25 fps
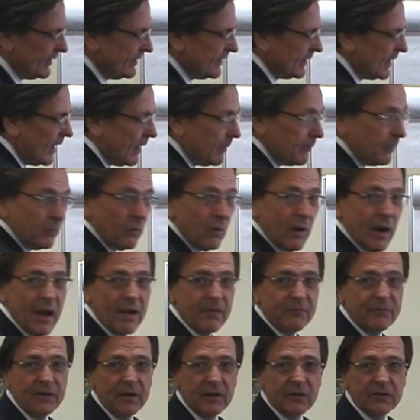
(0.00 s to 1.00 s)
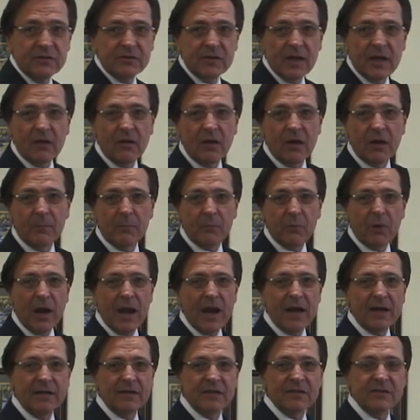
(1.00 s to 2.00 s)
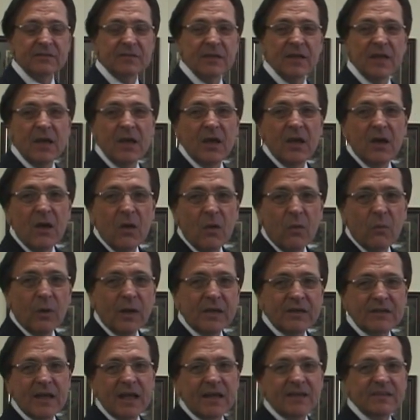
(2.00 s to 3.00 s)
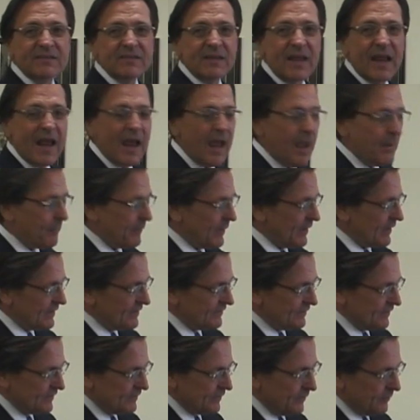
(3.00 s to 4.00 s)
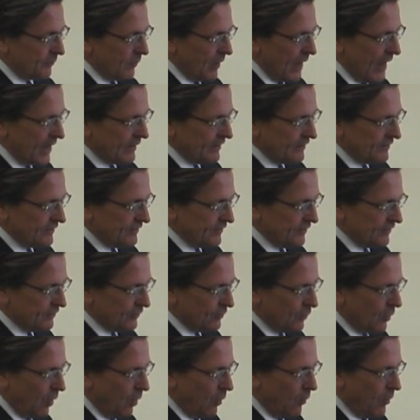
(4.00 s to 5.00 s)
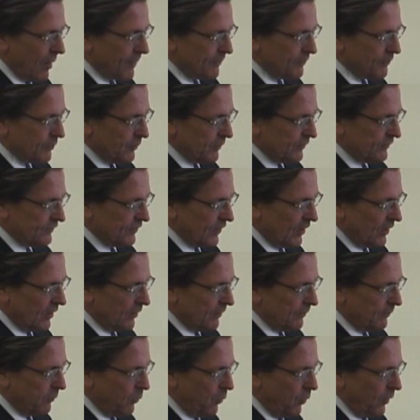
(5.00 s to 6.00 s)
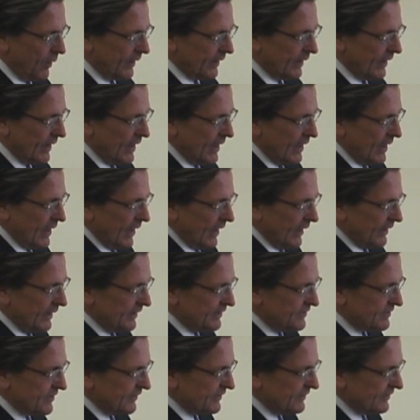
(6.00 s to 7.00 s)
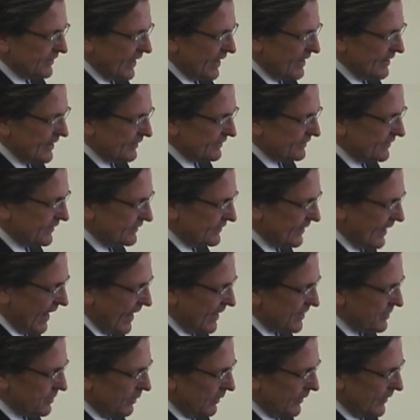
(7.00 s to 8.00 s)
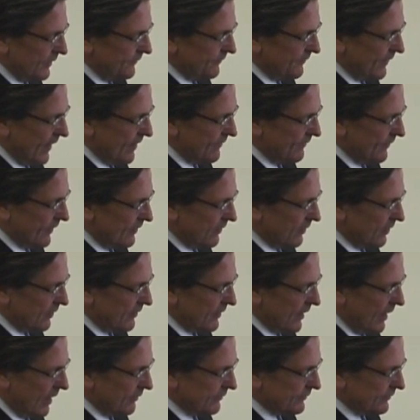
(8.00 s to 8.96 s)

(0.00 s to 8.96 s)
income graph here, say on a practice, what tends to happen is that practices grow up to a certain point. And let's just say this is annually $500,000,